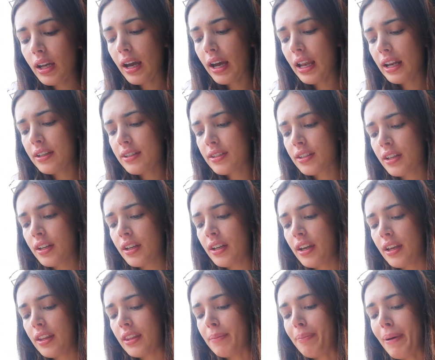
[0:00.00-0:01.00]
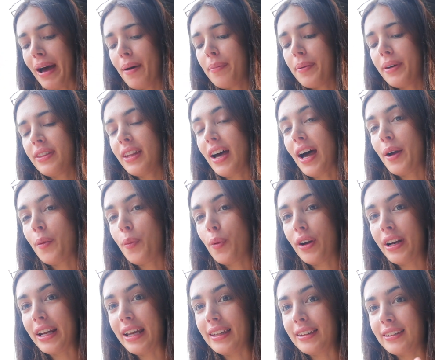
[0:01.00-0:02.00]
And the bao bun that I
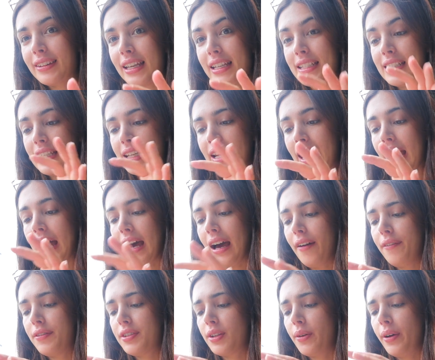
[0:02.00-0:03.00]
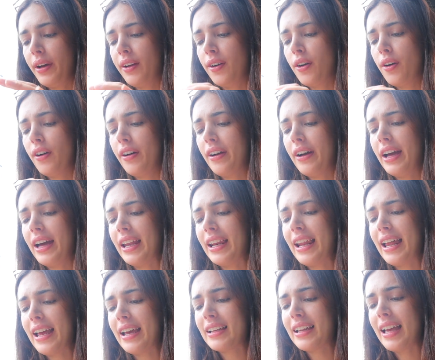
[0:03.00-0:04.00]
wanted, they didn't have, so I got an
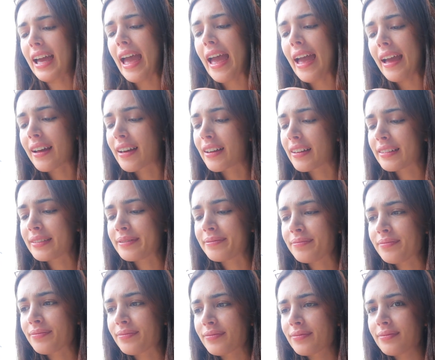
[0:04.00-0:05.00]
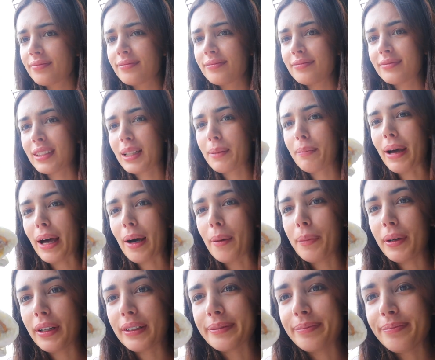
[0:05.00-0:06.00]
egg bao
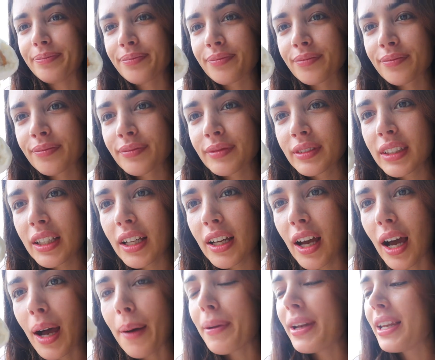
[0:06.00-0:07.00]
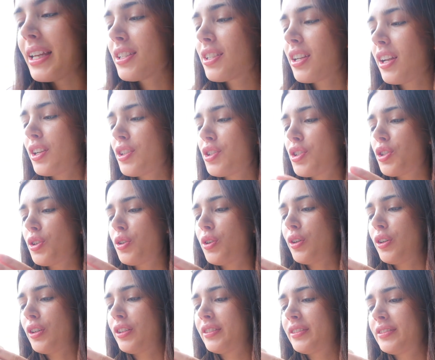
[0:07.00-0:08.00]
bun. I'm a little
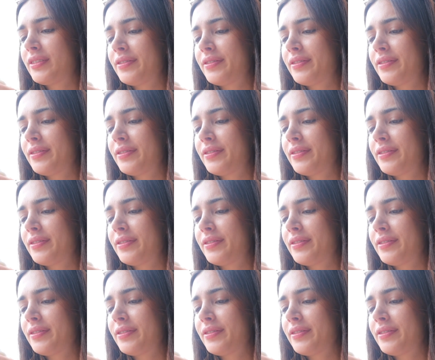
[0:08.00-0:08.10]
unsure.